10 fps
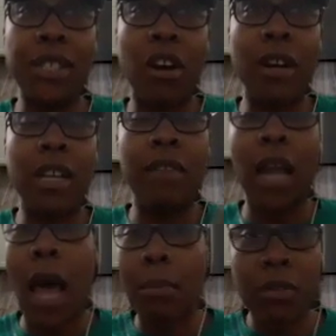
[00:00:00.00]
aren't even
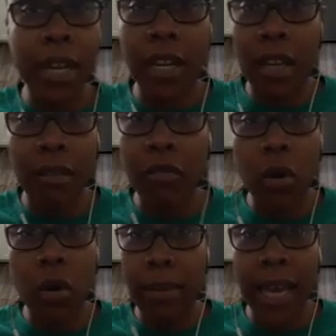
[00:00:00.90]
operating at full
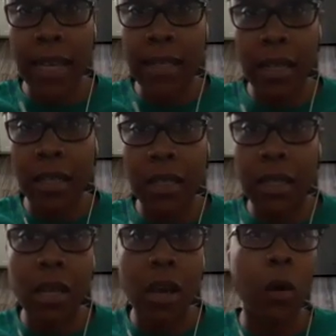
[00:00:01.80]
capacity.
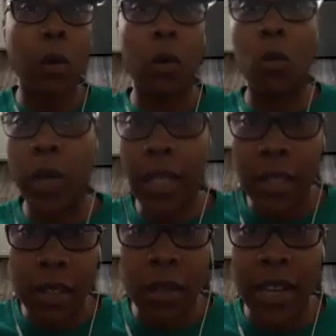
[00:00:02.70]
So what
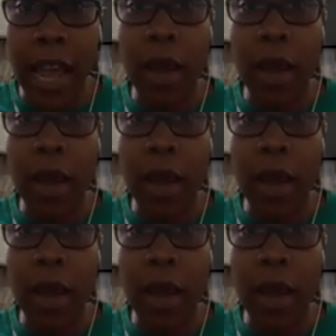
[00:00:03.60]
now